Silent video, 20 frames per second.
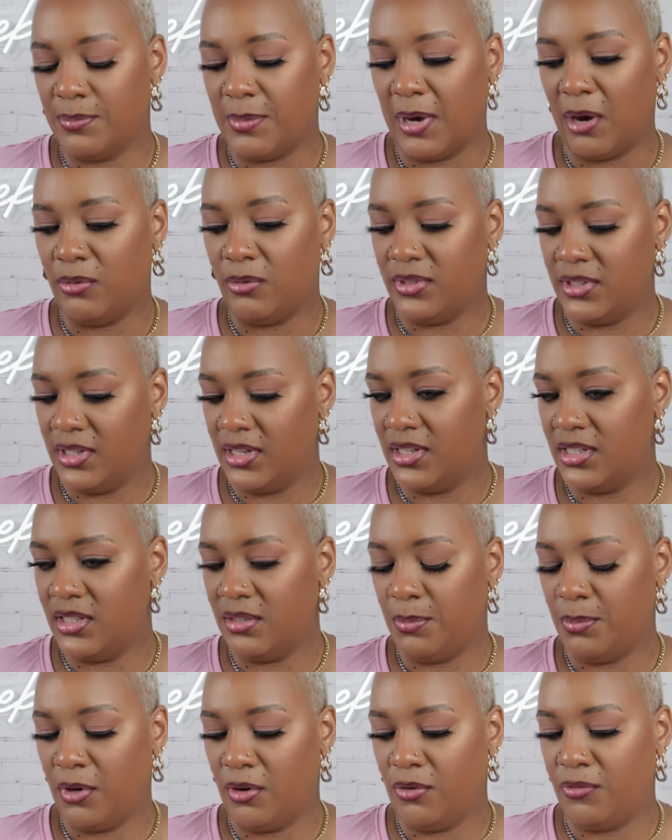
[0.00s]
about
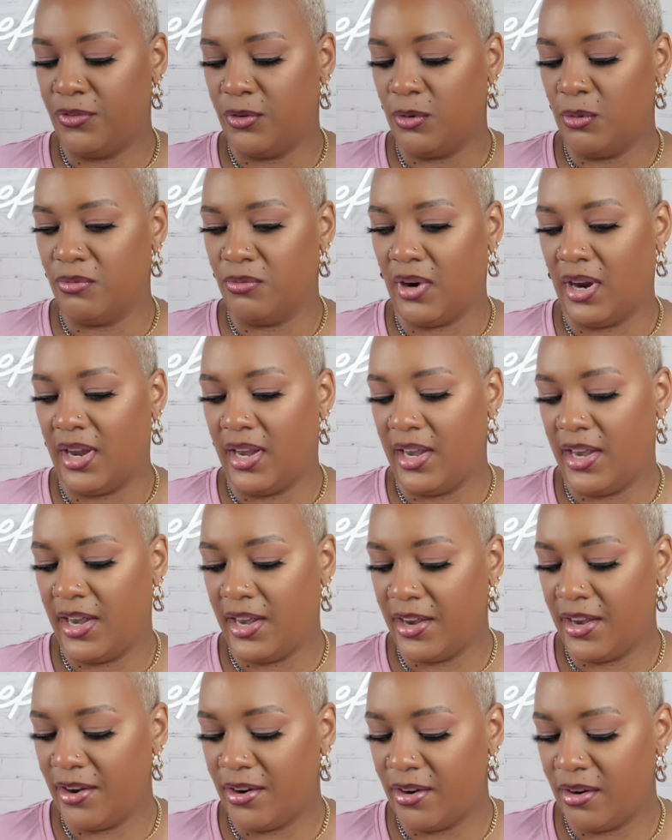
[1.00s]
this perfume right
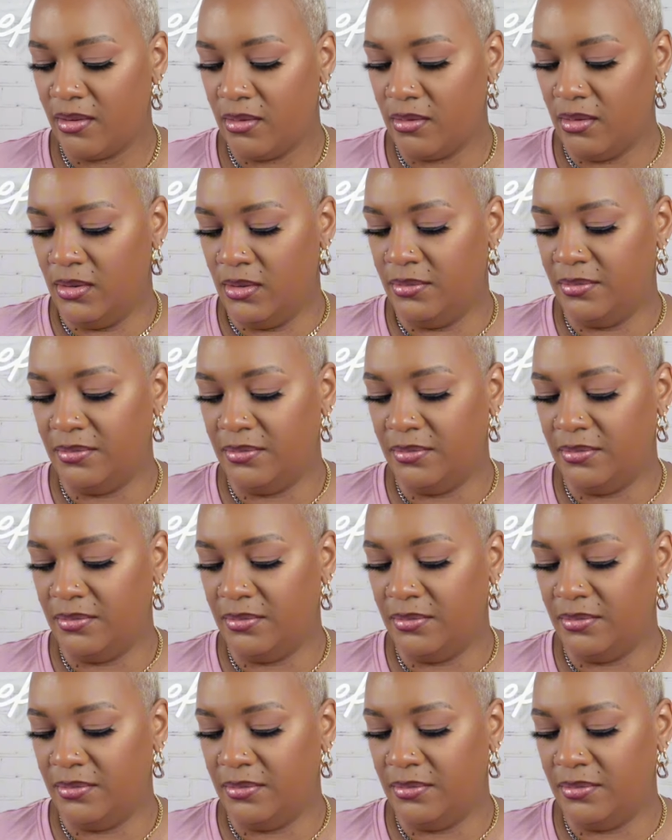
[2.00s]
here.